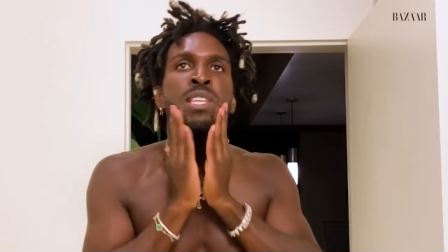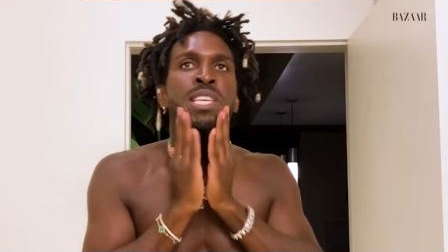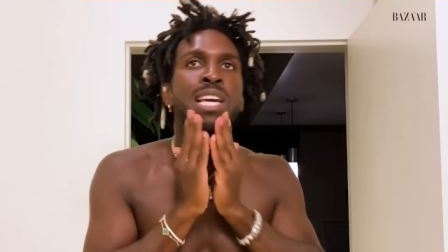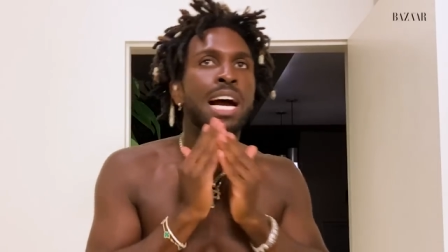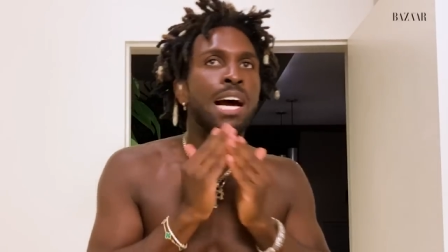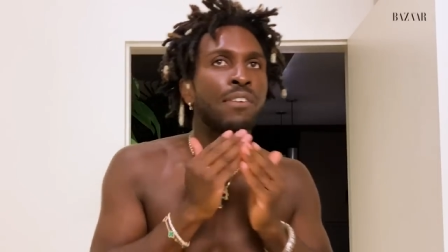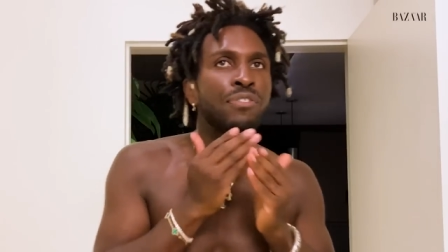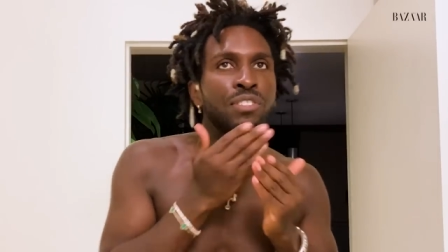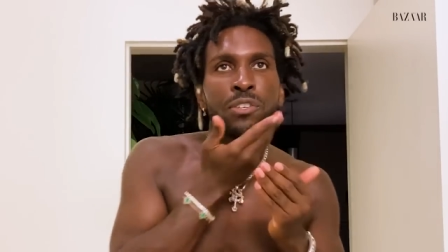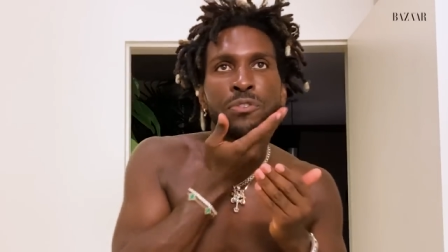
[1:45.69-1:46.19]
you
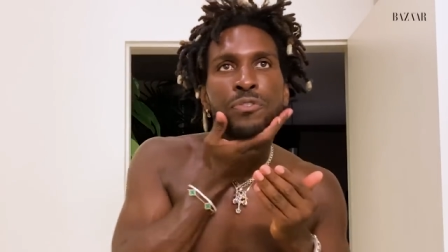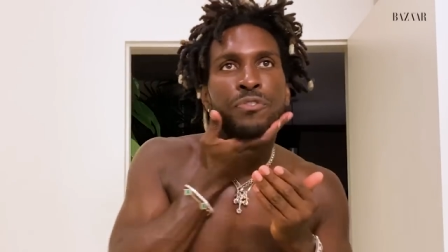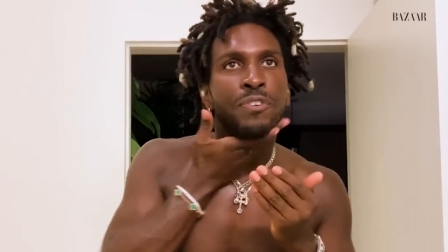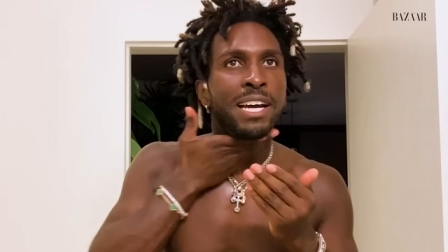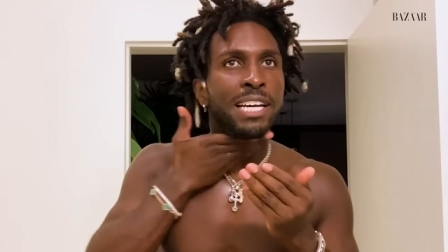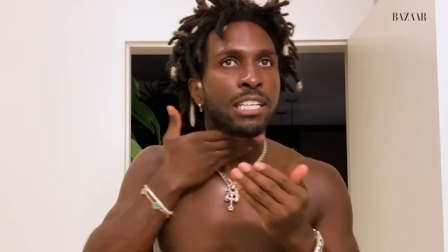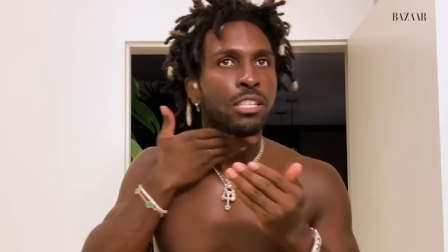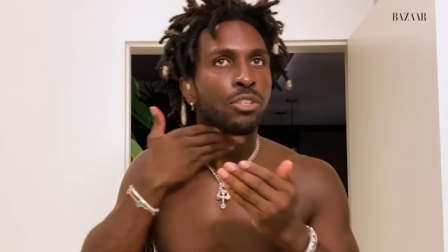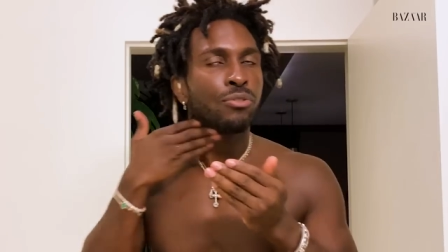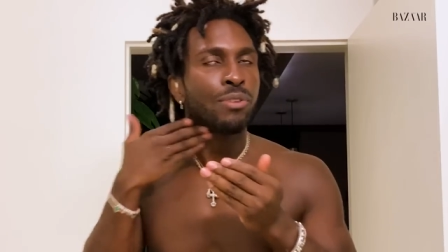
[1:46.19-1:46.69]
have to
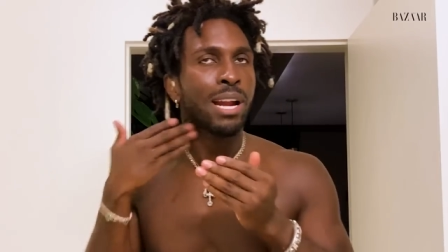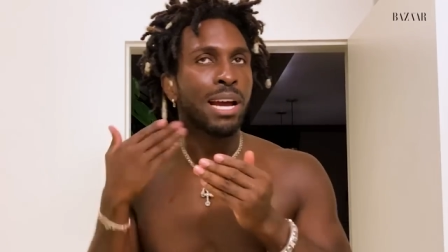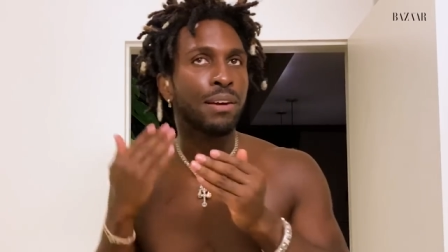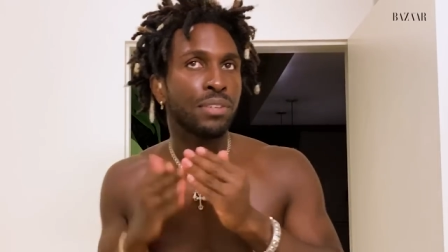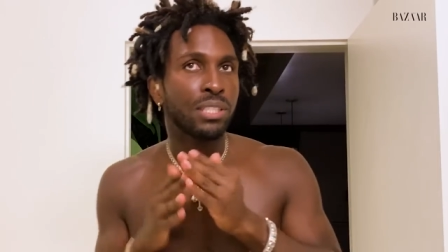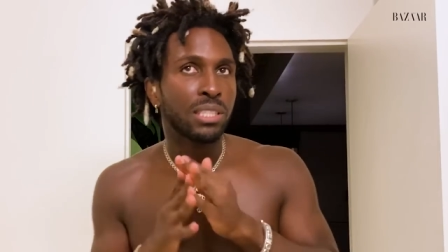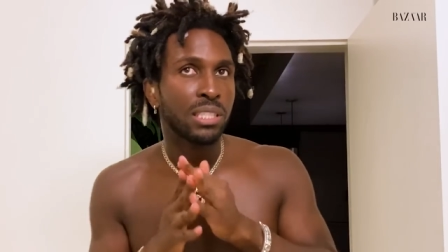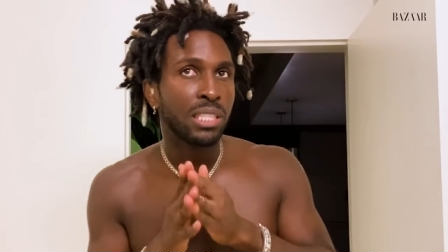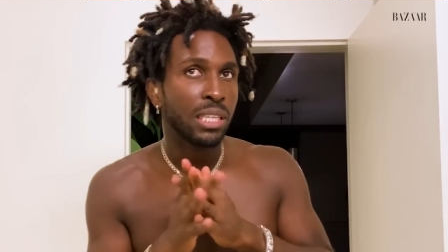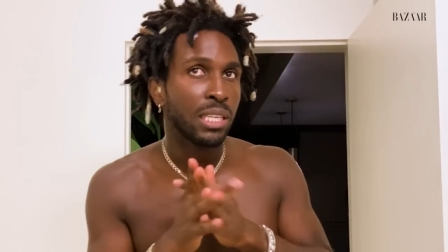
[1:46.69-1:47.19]
fight
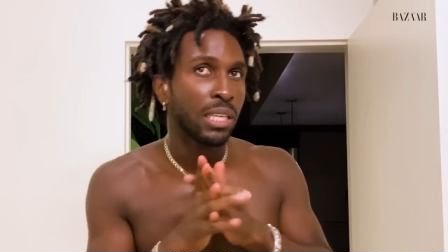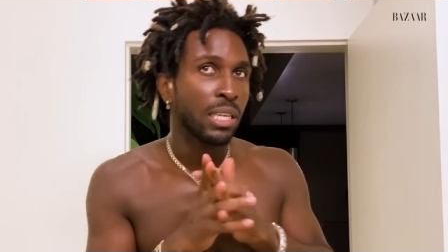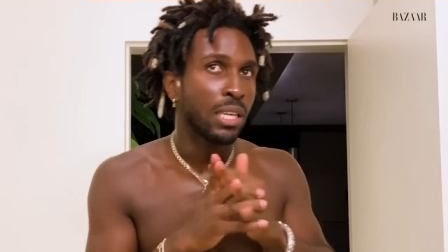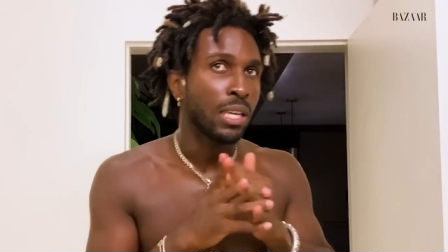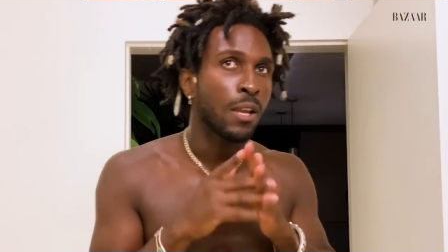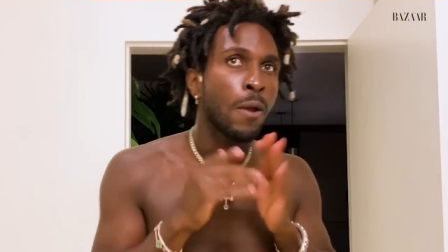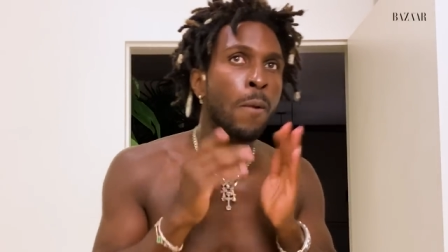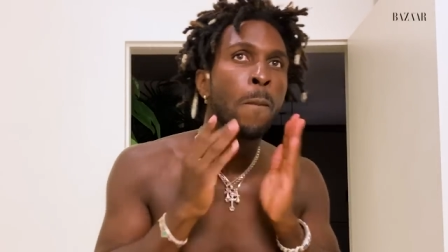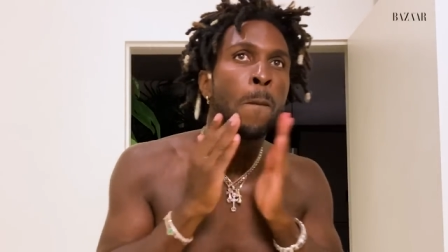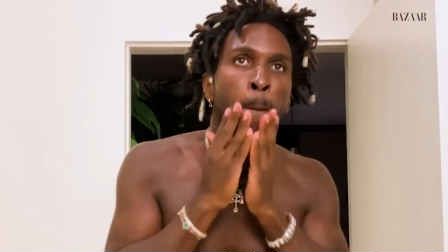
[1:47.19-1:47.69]

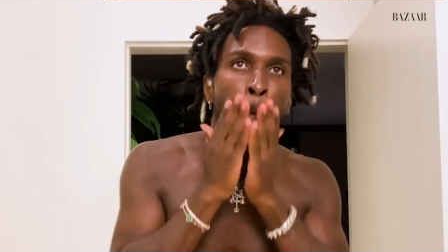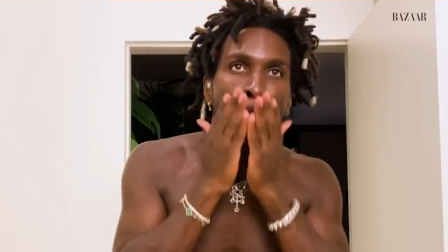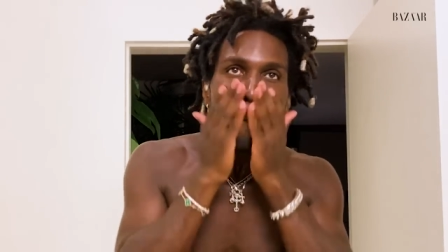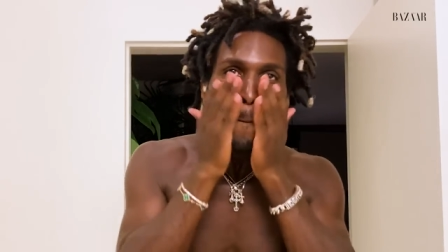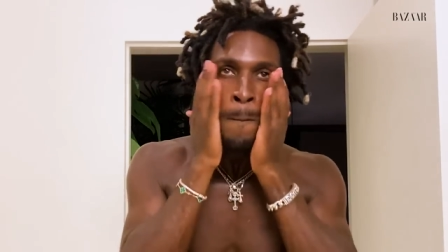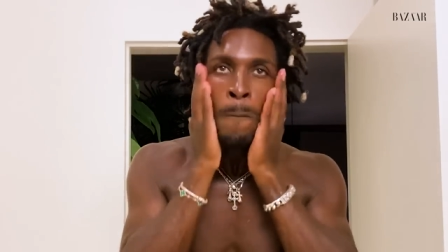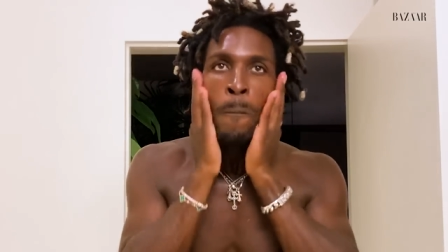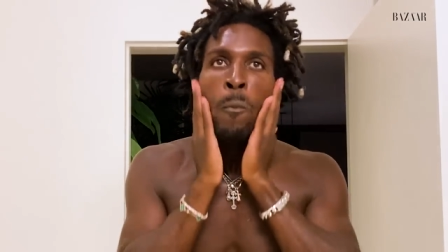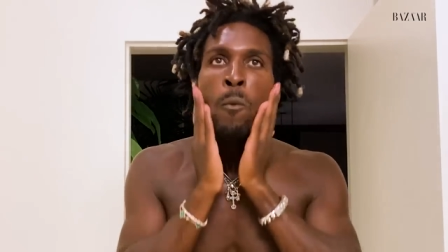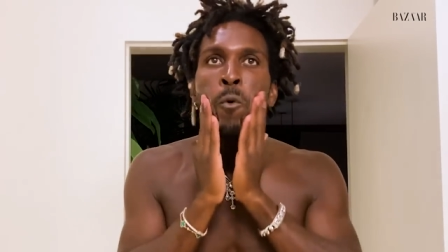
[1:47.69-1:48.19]
gravity,
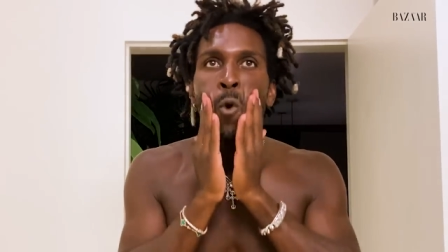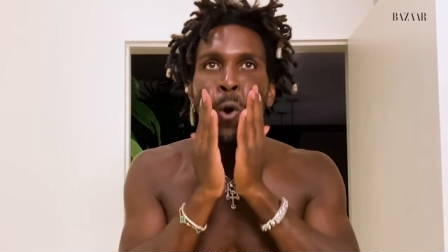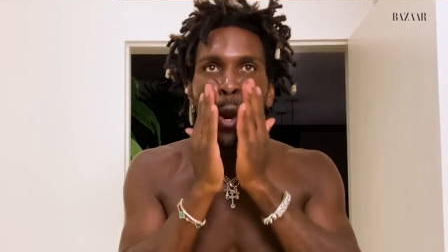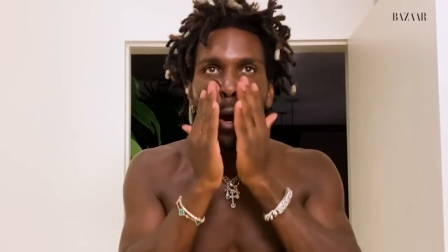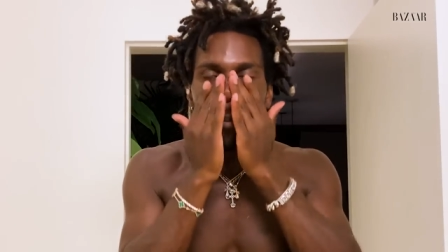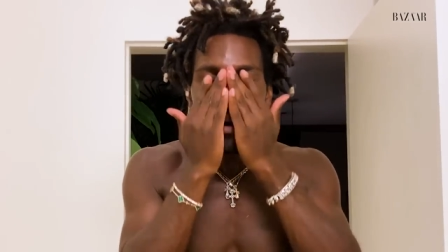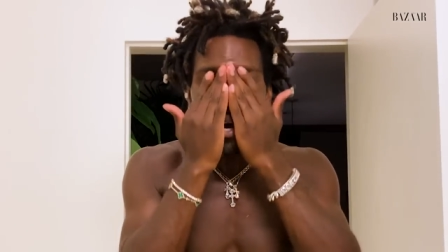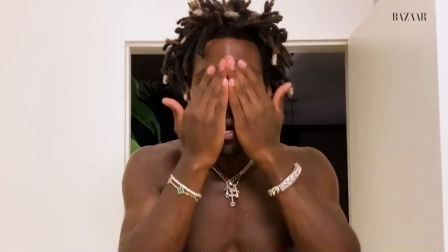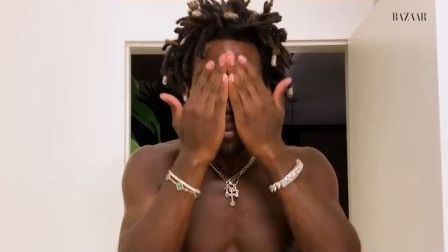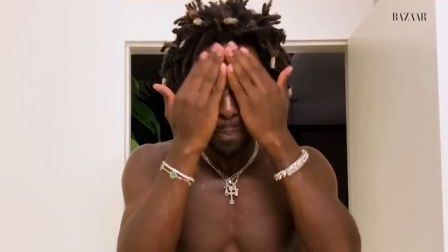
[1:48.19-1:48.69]

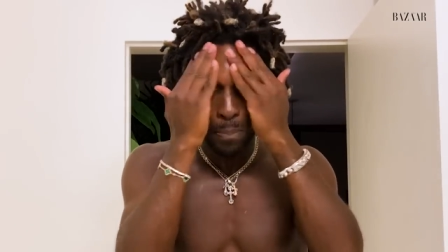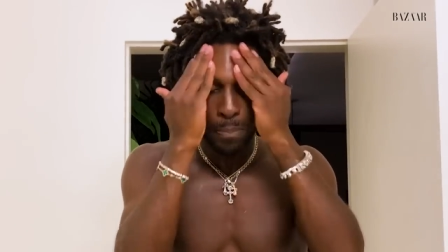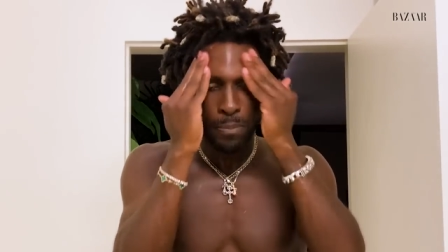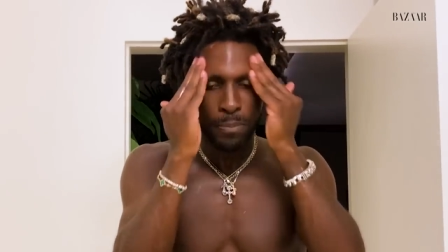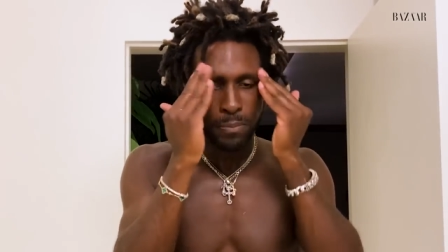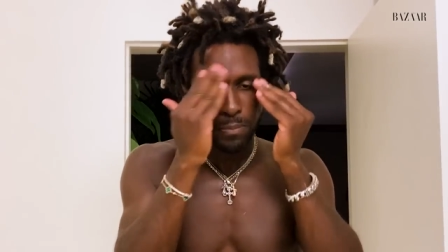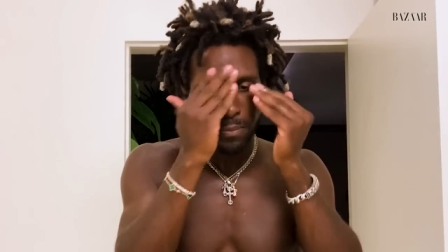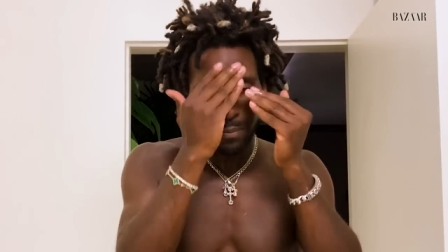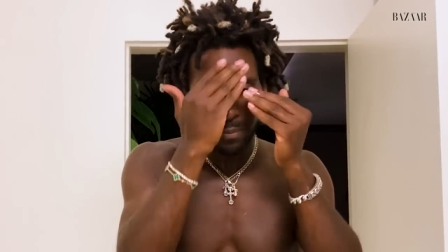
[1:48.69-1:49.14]
rub up.